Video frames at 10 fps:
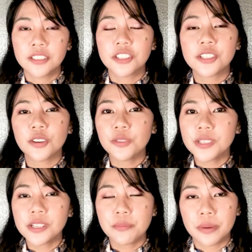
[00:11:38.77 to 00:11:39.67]
Just
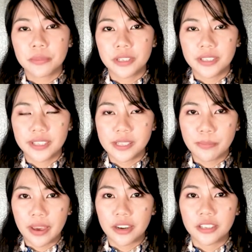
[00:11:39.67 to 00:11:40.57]
always remember these
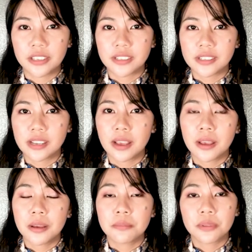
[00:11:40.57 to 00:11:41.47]
patterns.
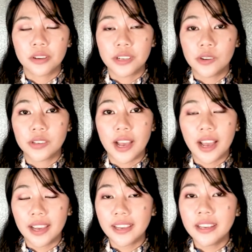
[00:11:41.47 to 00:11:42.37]
Pronoun
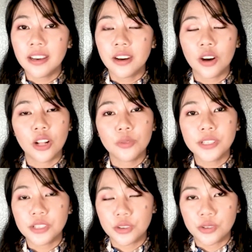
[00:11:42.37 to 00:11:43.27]
I,
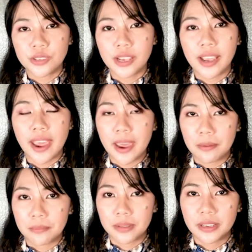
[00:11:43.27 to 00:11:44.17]
always use
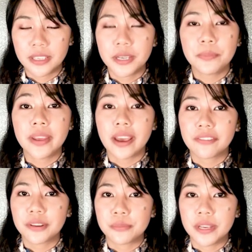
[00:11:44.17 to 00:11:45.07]
am. Repeat
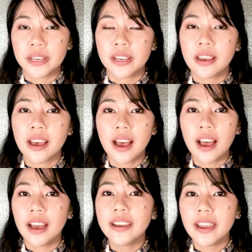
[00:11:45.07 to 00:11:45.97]
after me.
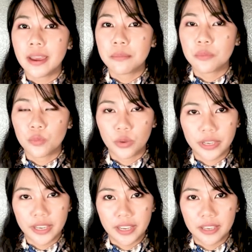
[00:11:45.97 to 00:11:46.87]
I am
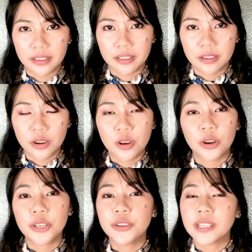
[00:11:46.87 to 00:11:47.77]
working.
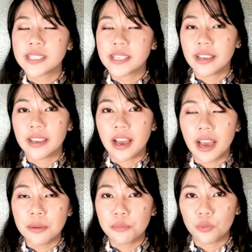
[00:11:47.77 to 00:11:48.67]
Or you can say
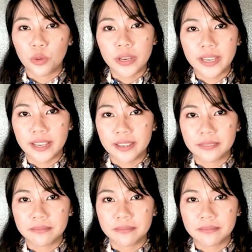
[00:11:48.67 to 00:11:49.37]
I'm working.